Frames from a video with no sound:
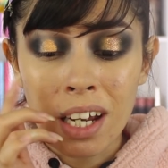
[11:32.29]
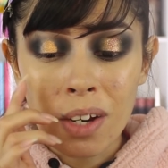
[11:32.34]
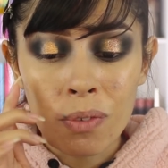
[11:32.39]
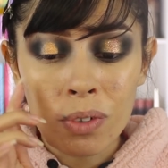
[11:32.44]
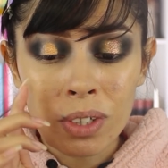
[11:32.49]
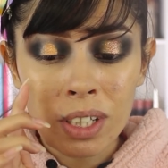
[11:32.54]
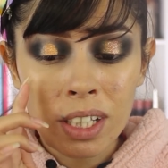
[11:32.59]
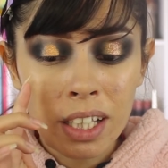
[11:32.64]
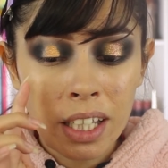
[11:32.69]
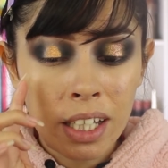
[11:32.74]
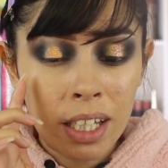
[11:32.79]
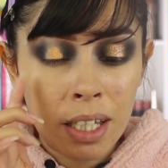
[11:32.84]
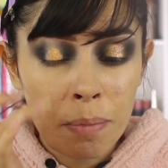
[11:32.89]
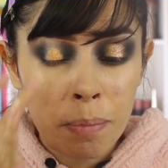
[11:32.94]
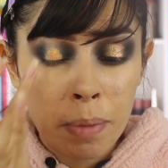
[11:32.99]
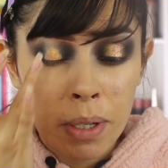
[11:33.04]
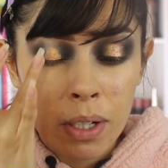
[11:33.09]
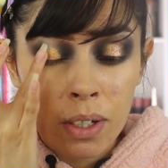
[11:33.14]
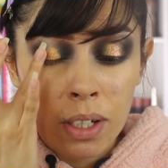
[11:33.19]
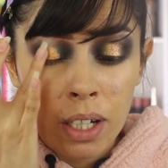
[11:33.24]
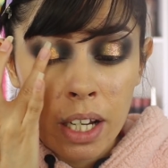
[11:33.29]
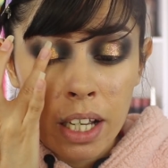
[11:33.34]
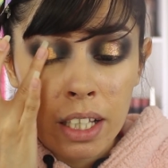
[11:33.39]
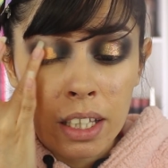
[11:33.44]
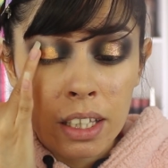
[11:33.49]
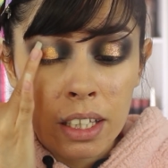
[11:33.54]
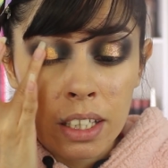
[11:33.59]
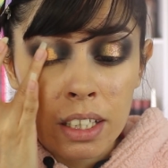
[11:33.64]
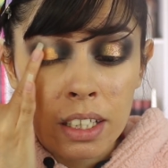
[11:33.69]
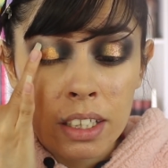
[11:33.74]
I really like it better
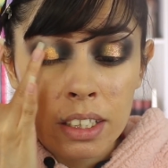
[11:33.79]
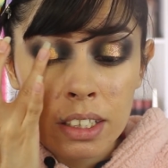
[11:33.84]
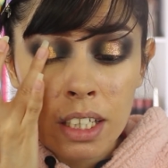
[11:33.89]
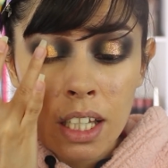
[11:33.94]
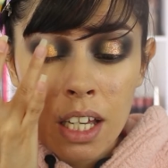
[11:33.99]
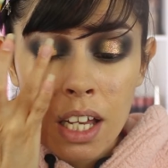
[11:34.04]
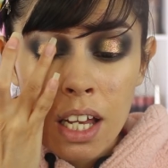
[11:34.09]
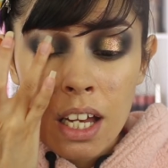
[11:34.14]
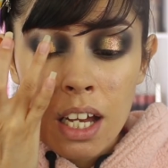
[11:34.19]
like this.